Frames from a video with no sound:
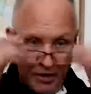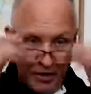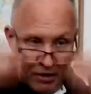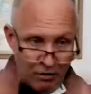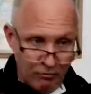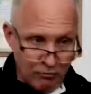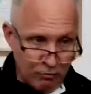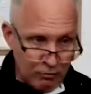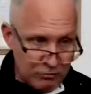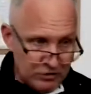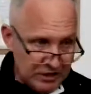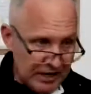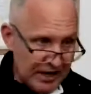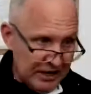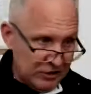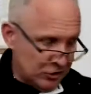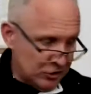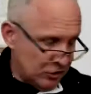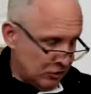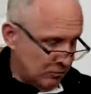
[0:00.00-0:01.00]
Uh,
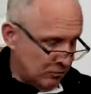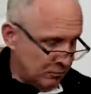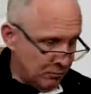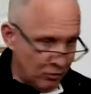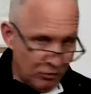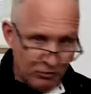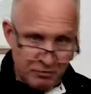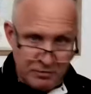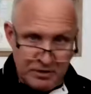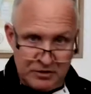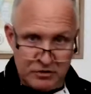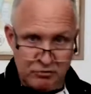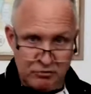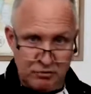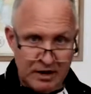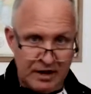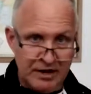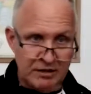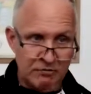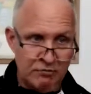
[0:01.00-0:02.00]
rotational movements,
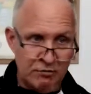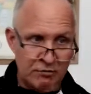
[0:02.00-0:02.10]
right?